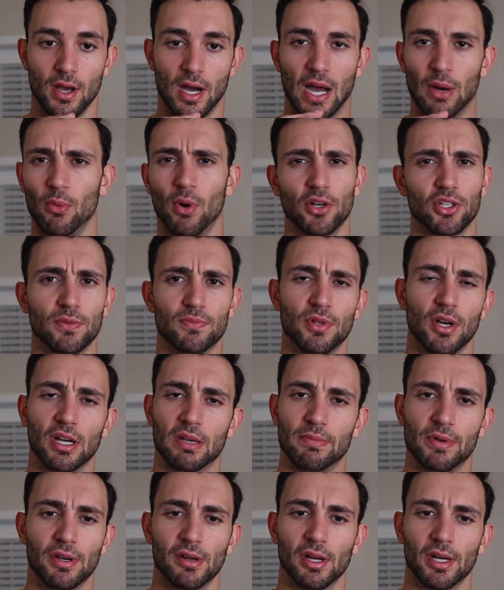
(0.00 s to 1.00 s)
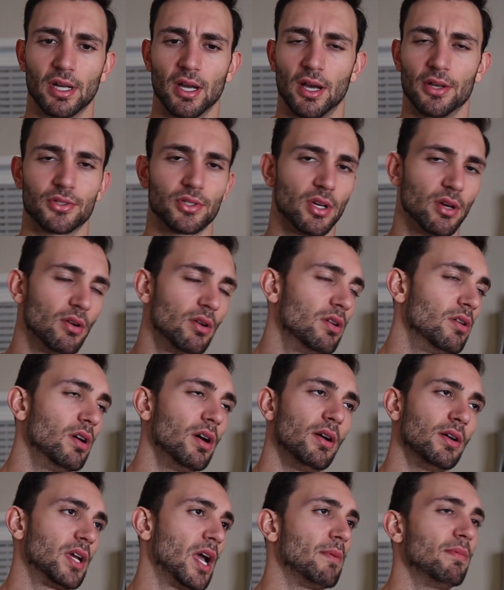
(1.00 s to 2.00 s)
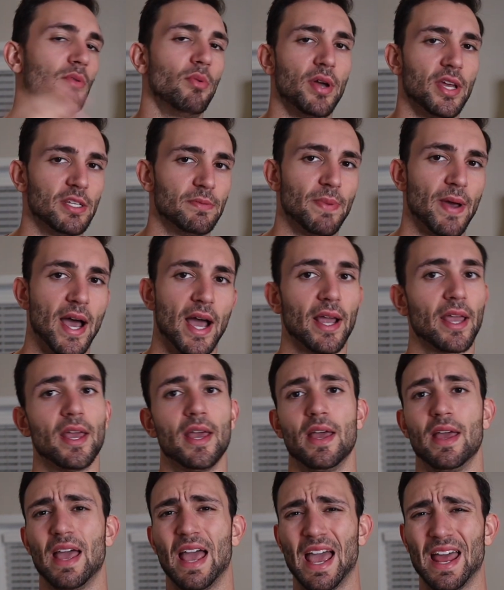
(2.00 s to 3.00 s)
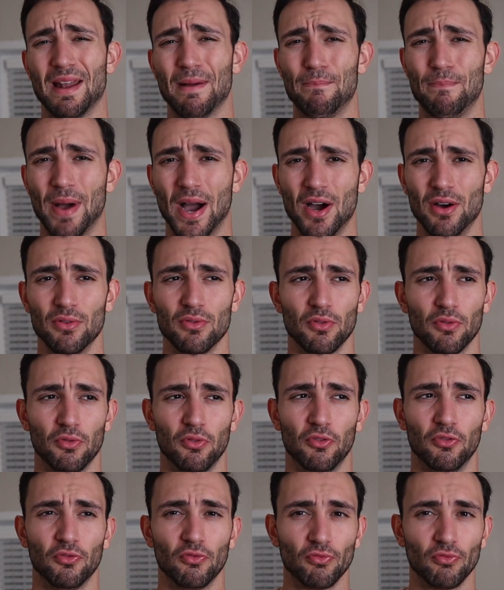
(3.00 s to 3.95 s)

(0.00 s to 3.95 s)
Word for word: I watched some documentary on Costco a couple ways back and about